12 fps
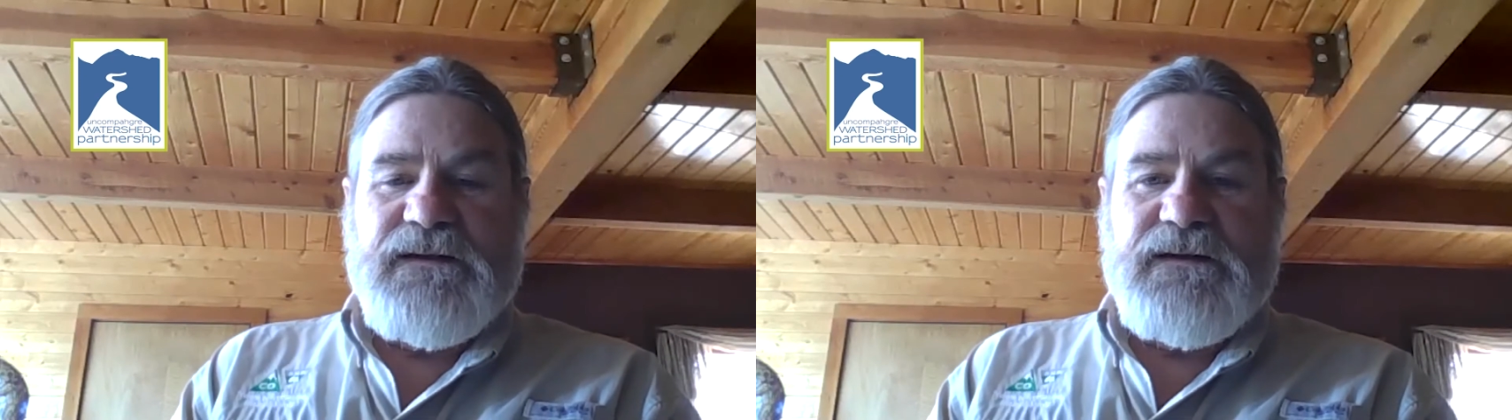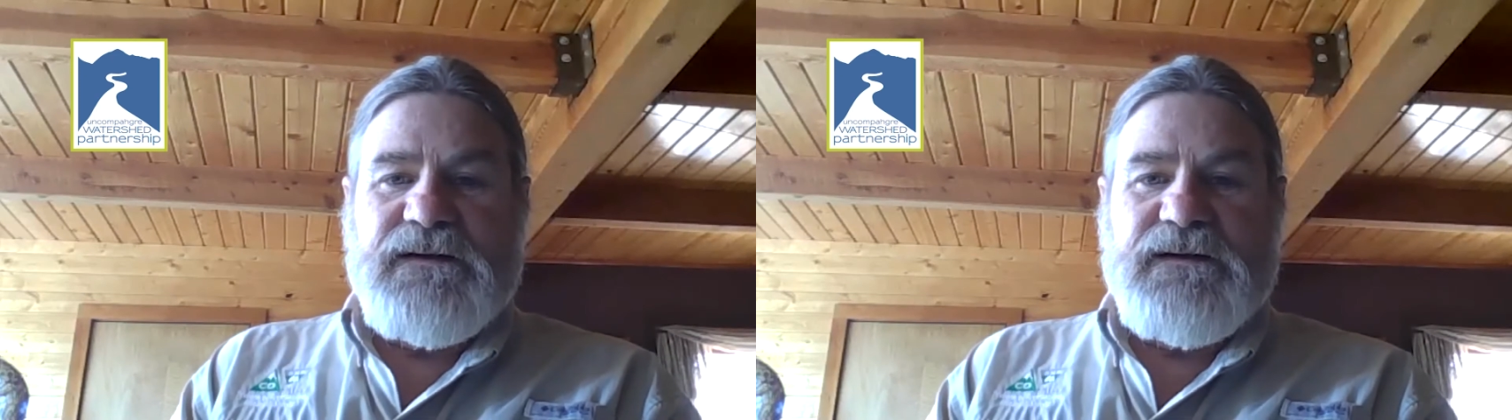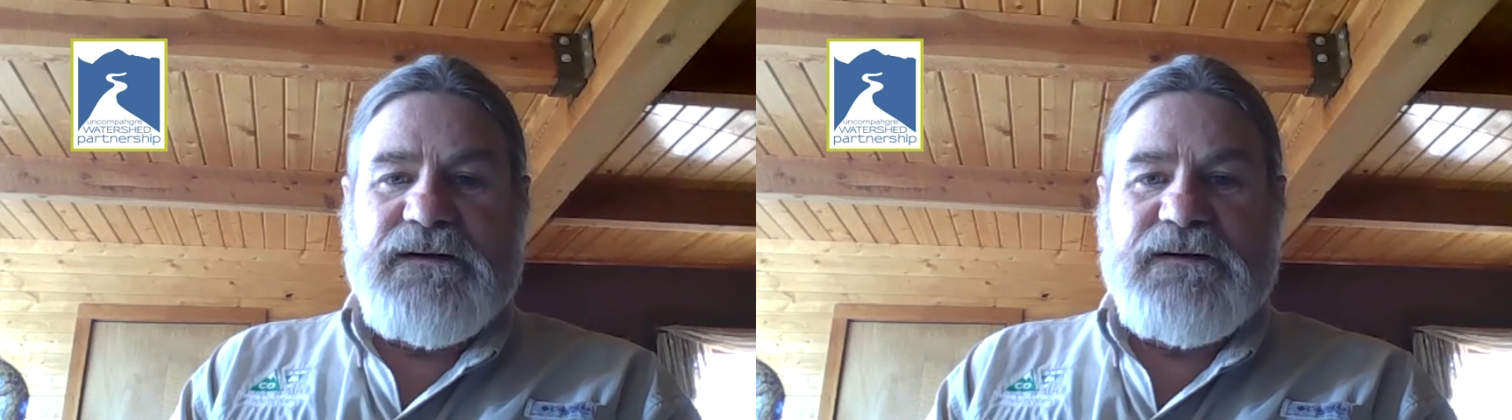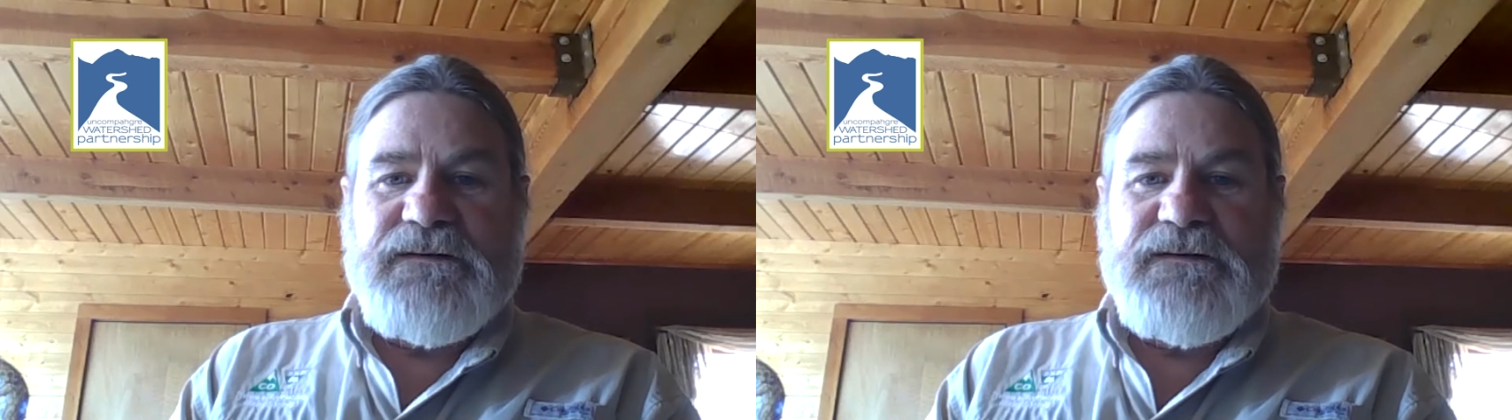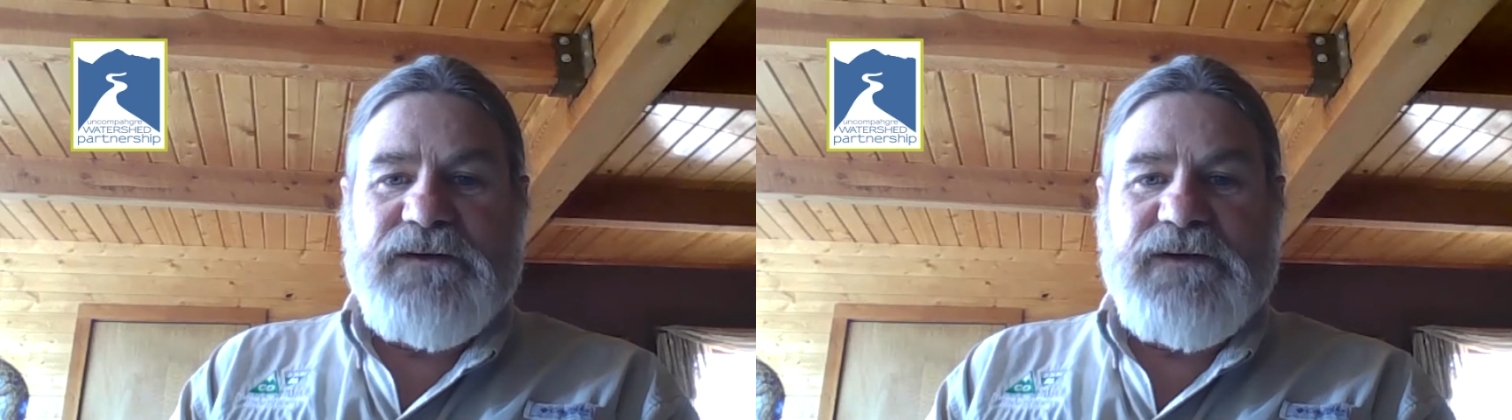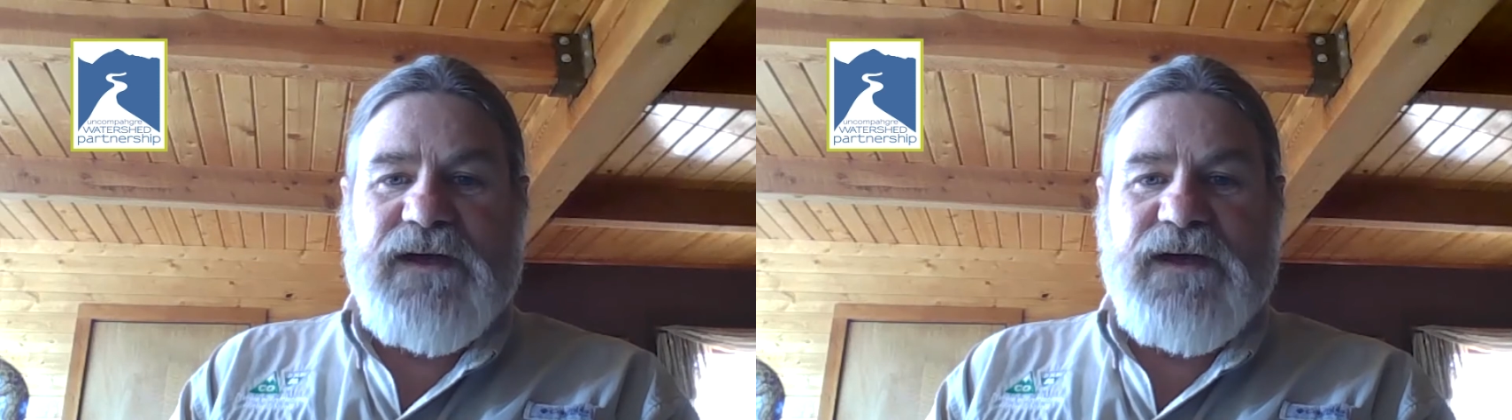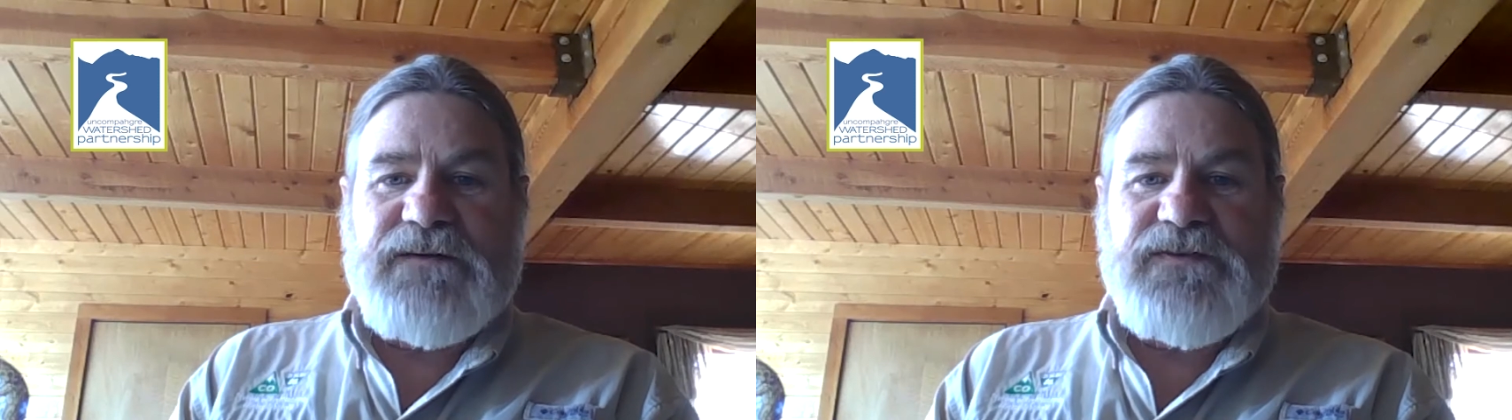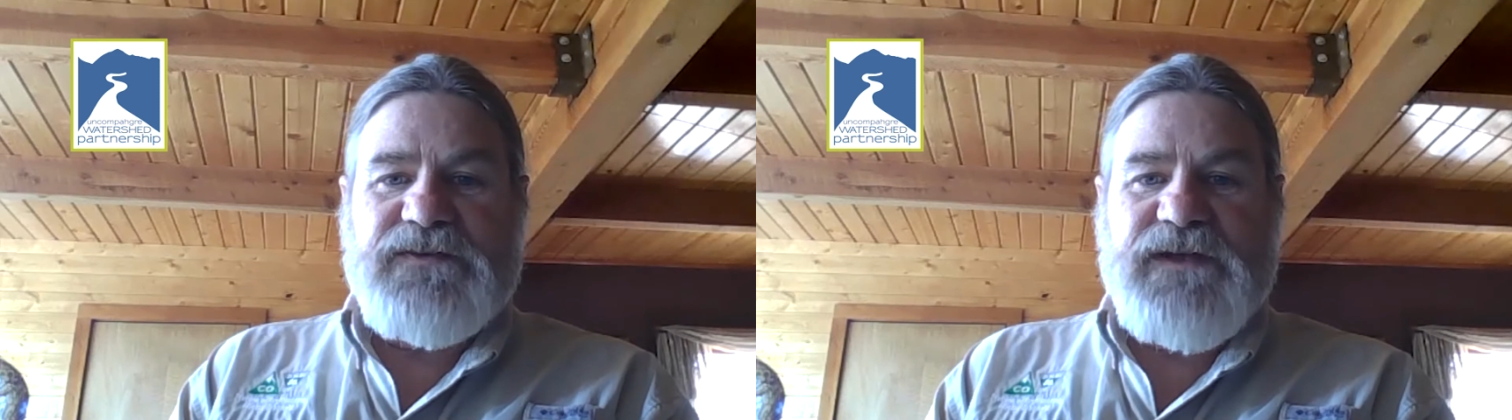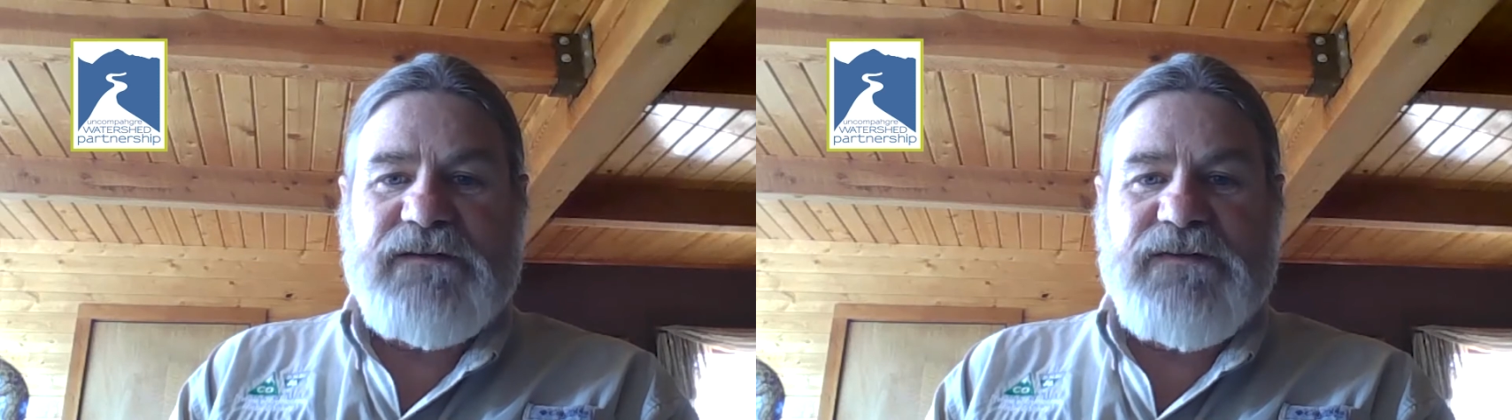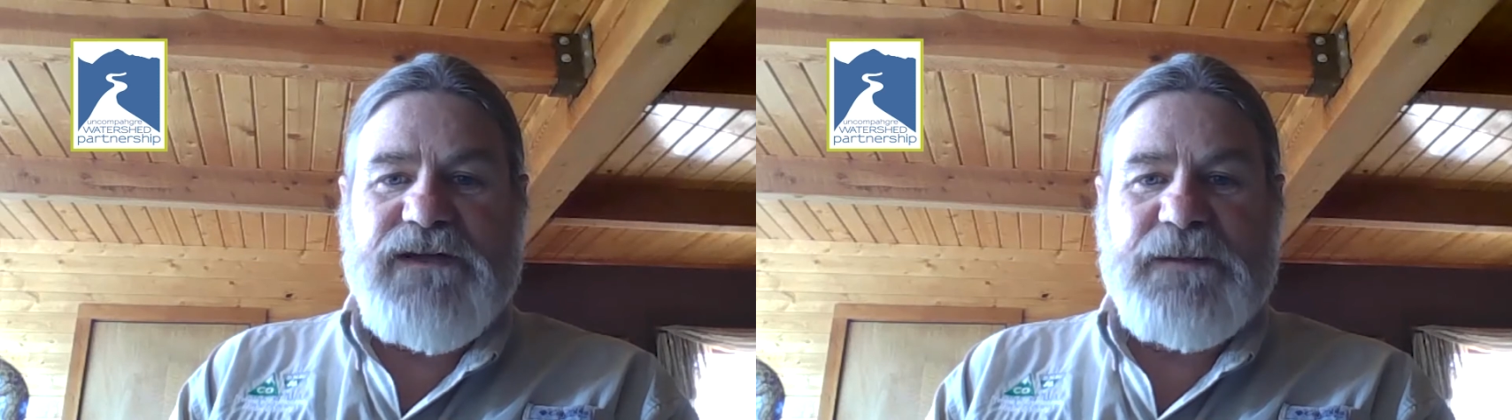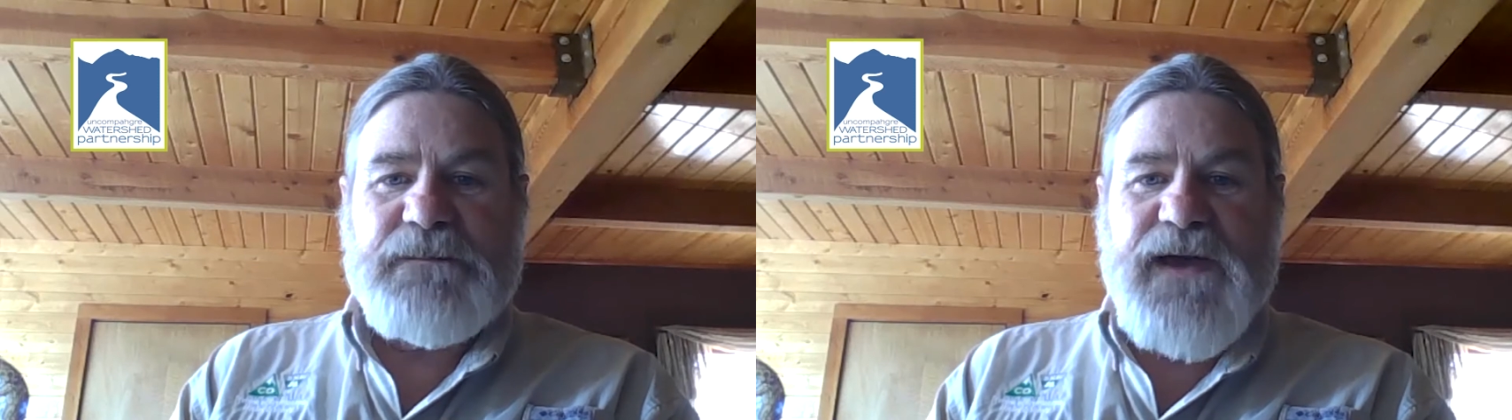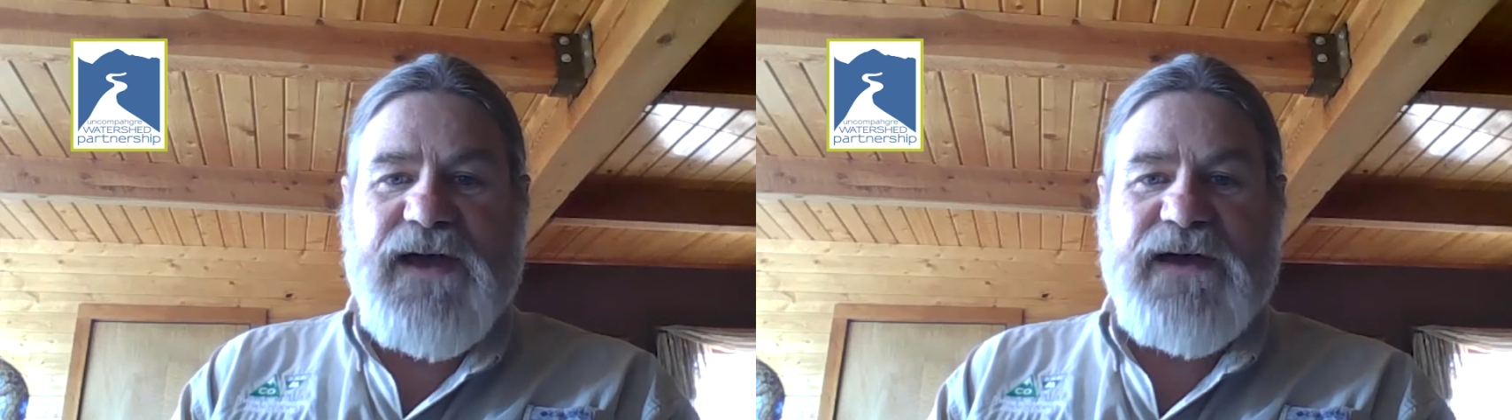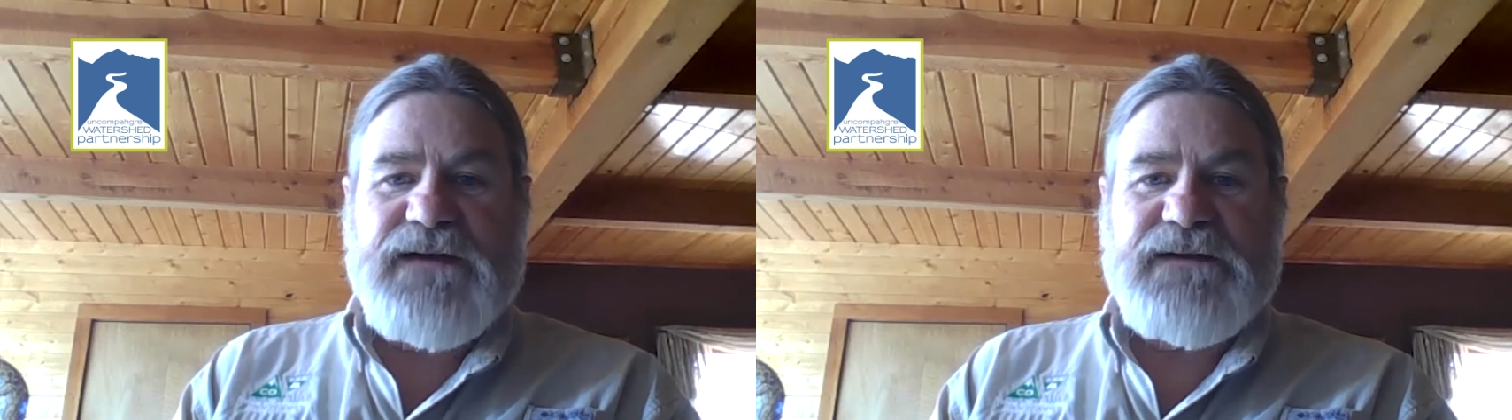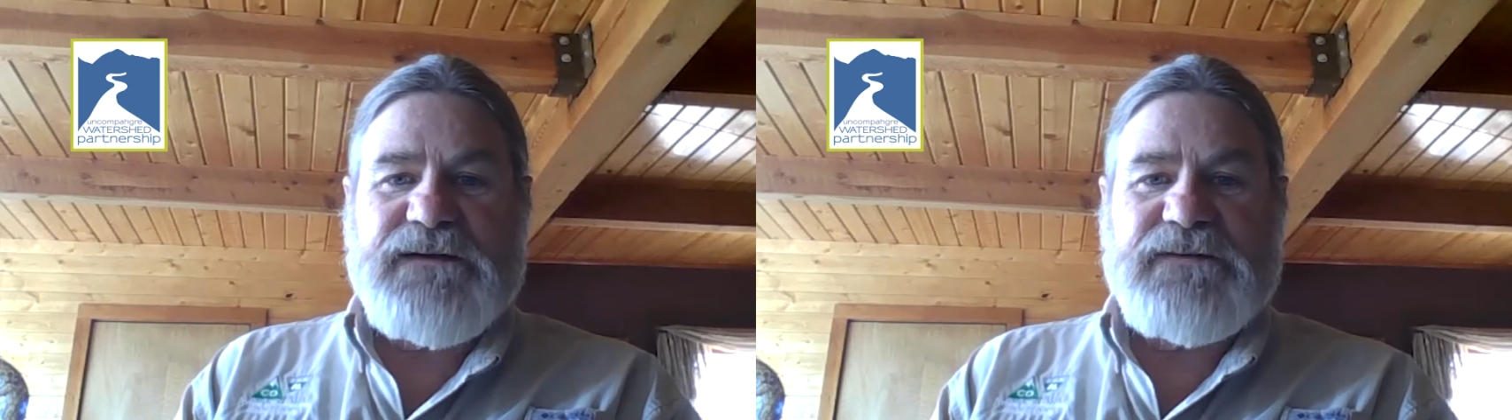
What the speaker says: so that kind of set everything back,